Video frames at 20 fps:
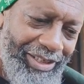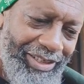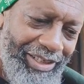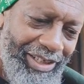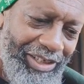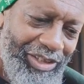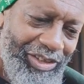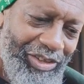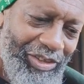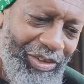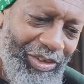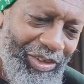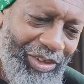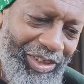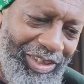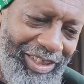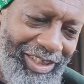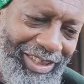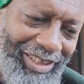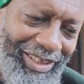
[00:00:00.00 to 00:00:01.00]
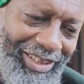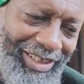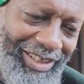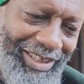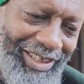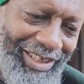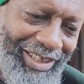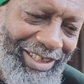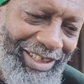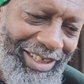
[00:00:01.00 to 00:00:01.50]
yes, you all.
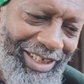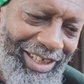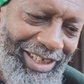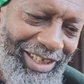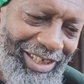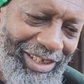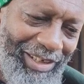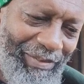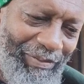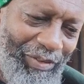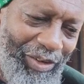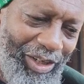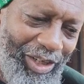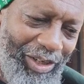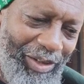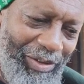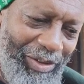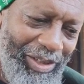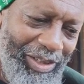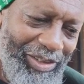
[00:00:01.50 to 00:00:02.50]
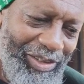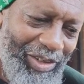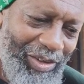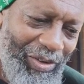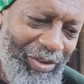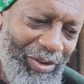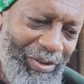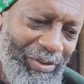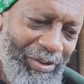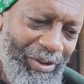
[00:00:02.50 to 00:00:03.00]
and the video is
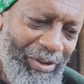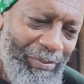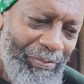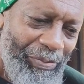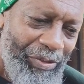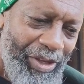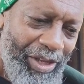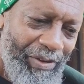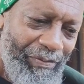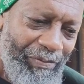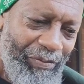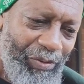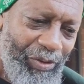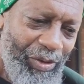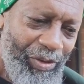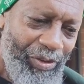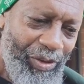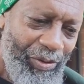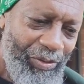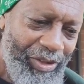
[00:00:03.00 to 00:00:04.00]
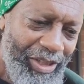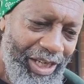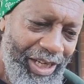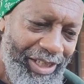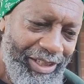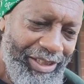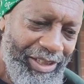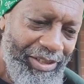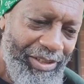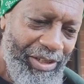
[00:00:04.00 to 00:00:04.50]
gone. And for those
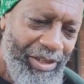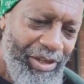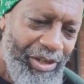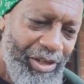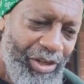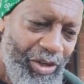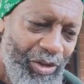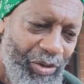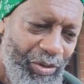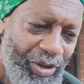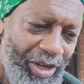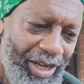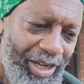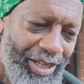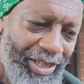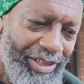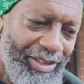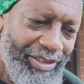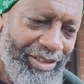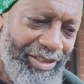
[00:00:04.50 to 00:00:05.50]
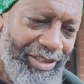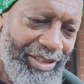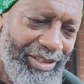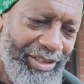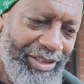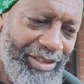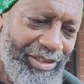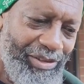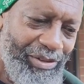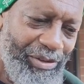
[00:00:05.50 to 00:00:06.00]
asking, no, I ain't sent
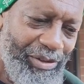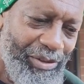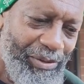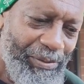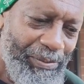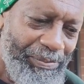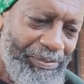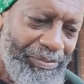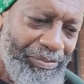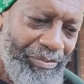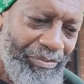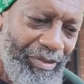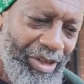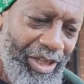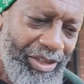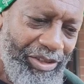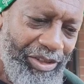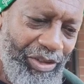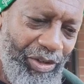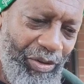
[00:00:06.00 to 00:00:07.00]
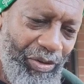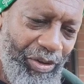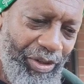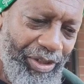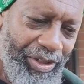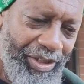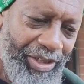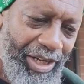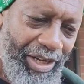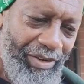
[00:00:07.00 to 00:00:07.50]
it to you. It's
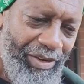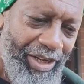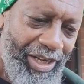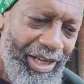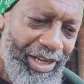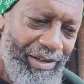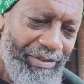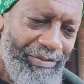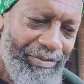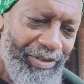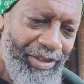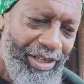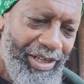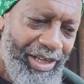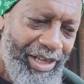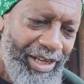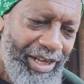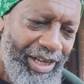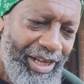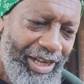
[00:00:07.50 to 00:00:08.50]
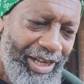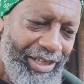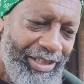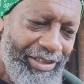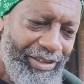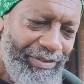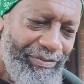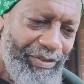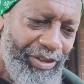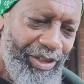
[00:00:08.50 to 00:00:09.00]
gone. Now I have
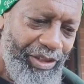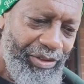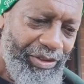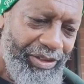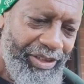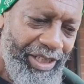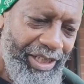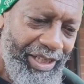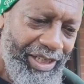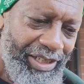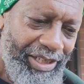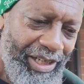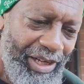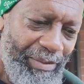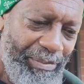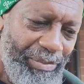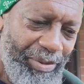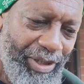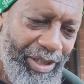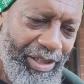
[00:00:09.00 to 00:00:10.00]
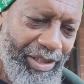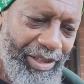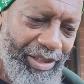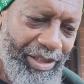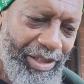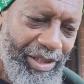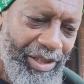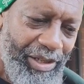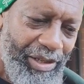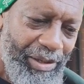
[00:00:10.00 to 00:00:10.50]
had videos taken down
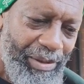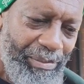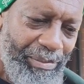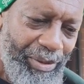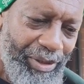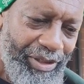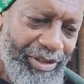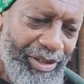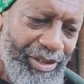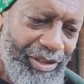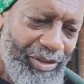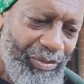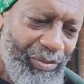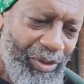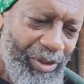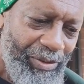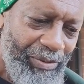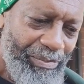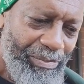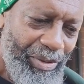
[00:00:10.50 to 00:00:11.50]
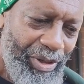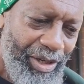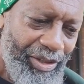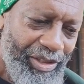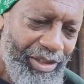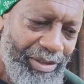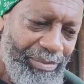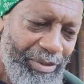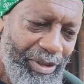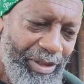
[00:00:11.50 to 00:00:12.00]
plenty, but this one
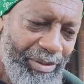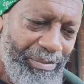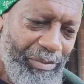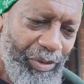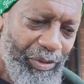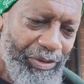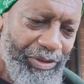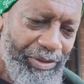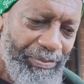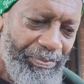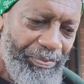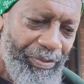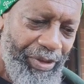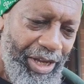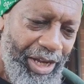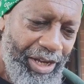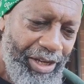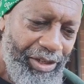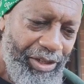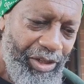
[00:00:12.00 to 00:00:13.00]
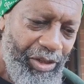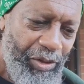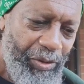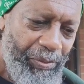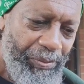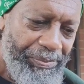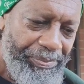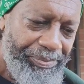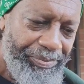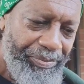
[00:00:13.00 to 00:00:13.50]
bothers me the most. I
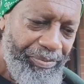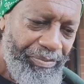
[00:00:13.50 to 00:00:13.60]
know